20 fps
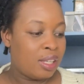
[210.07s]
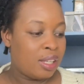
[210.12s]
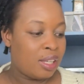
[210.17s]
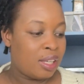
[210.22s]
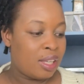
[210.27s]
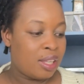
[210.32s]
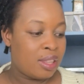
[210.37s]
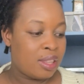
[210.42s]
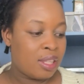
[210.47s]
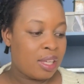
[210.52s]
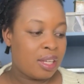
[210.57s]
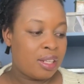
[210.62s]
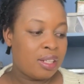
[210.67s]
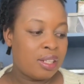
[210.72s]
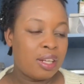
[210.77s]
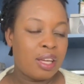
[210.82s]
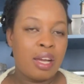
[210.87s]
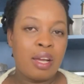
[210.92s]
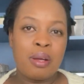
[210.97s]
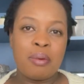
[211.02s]
And
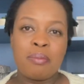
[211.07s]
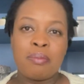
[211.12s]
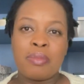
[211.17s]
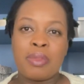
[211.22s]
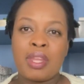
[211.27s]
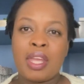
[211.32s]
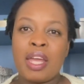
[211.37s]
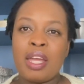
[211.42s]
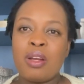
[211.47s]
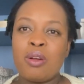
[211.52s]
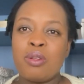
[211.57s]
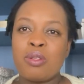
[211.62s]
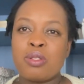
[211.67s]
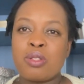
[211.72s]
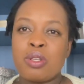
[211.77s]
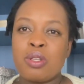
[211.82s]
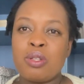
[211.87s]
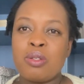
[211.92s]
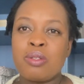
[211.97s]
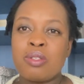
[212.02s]
then I also
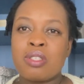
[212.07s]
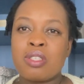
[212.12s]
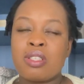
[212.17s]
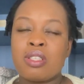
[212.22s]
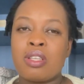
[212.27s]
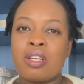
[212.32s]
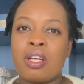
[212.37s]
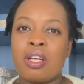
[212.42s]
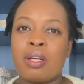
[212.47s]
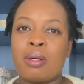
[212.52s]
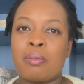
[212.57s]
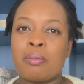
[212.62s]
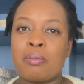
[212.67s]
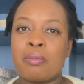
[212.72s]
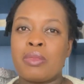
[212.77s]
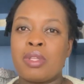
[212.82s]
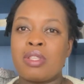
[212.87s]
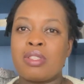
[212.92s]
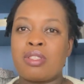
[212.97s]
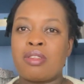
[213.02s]
used
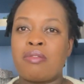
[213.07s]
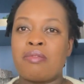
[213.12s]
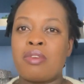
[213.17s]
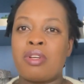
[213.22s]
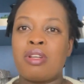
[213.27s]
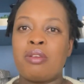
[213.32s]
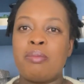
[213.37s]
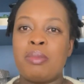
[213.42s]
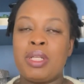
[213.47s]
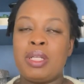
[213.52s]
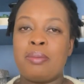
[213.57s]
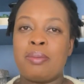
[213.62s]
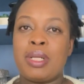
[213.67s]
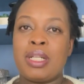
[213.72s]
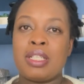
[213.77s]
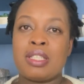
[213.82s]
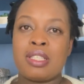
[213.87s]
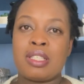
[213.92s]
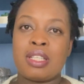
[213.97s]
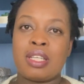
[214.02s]
some very
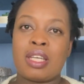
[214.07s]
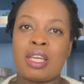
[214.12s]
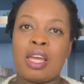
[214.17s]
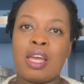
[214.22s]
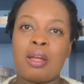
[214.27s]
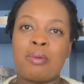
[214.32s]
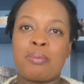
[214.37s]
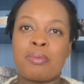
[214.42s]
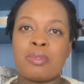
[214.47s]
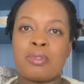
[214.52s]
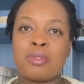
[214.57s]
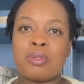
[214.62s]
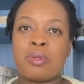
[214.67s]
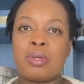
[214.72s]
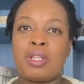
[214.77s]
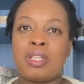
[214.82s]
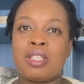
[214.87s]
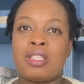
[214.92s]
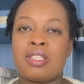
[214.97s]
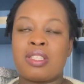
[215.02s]
minimalistic cables.
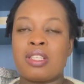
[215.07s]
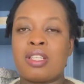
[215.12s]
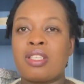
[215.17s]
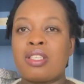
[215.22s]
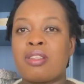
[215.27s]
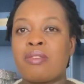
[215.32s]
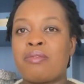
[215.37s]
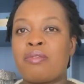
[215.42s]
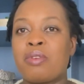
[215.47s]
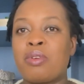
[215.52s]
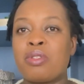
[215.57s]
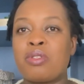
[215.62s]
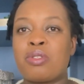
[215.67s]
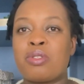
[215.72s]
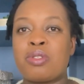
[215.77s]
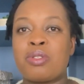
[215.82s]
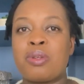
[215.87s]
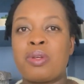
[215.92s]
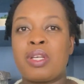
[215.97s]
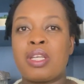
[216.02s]
So I'll insert some
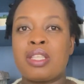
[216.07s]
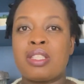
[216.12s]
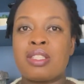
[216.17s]
photos so you can